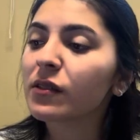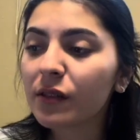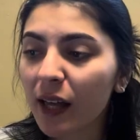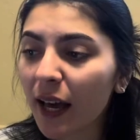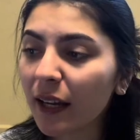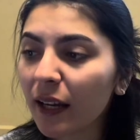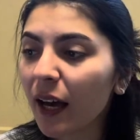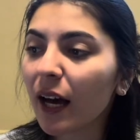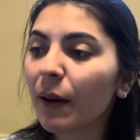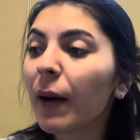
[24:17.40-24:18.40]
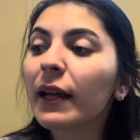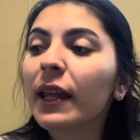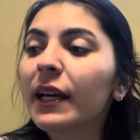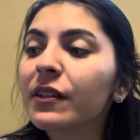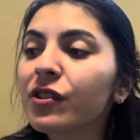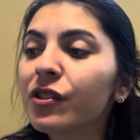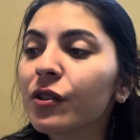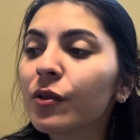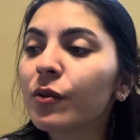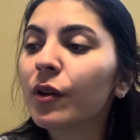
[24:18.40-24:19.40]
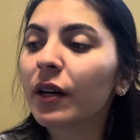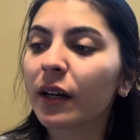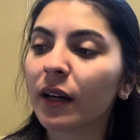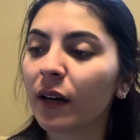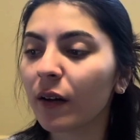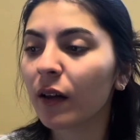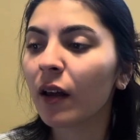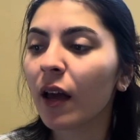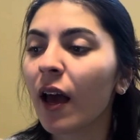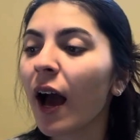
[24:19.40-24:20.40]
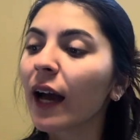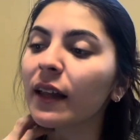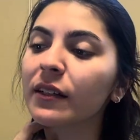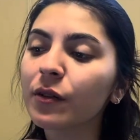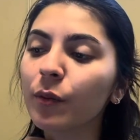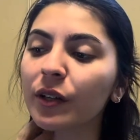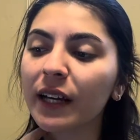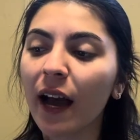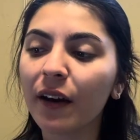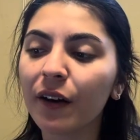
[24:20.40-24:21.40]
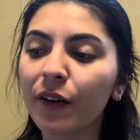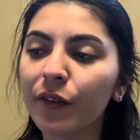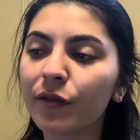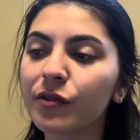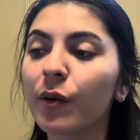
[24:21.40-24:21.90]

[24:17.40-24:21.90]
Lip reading: then I like to work out of